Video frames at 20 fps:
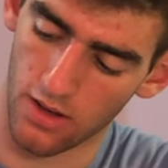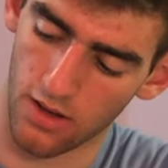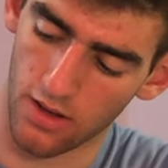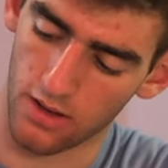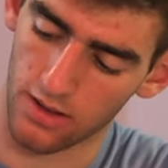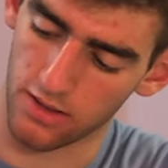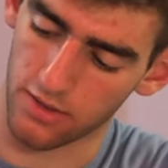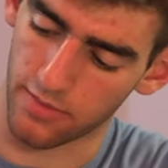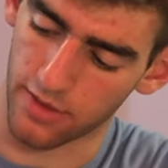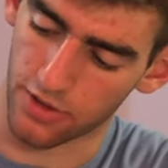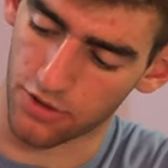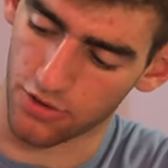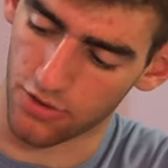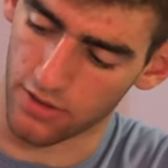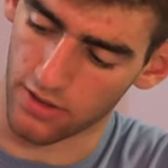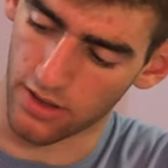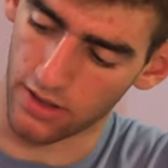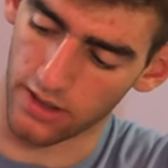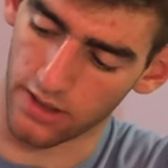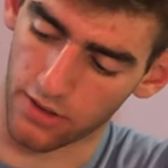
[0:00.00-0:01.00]
Let's make sure
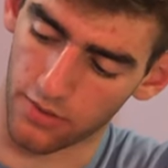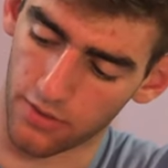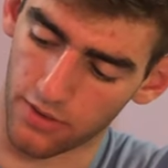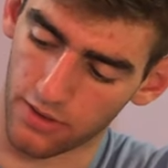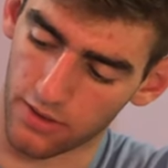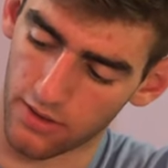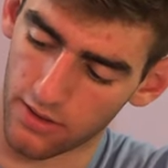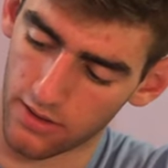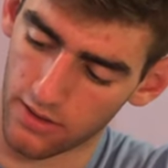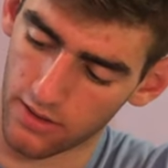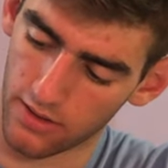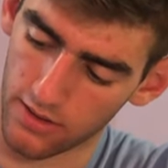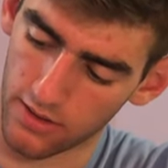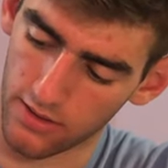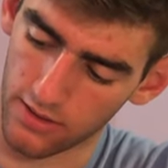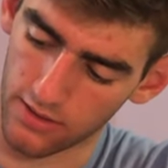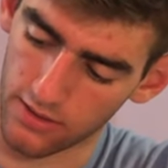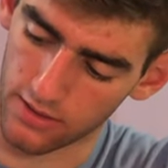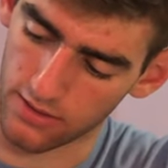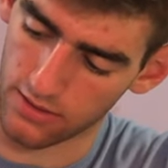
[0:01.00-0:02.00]
the liquid
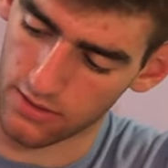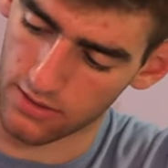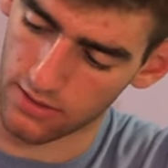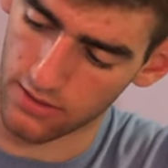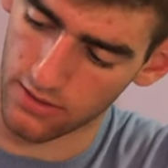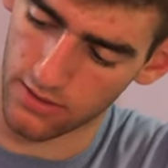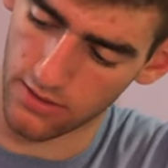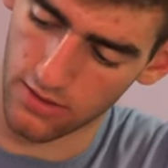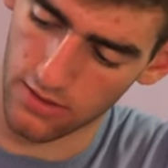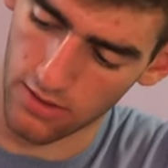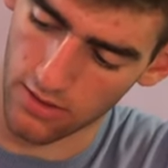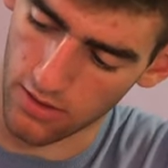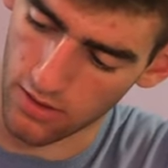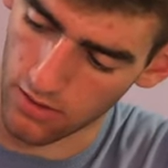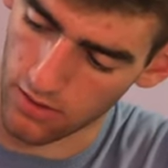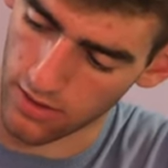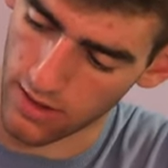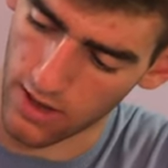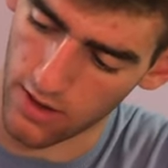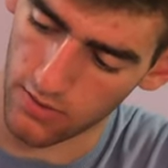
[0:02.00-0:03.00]
is
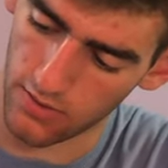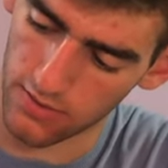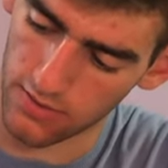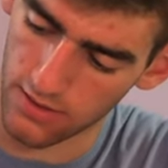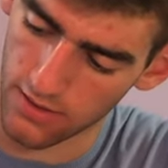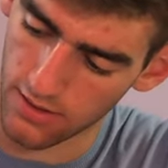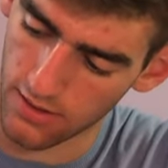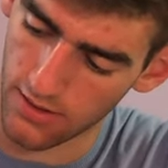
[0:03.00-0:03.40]
all out.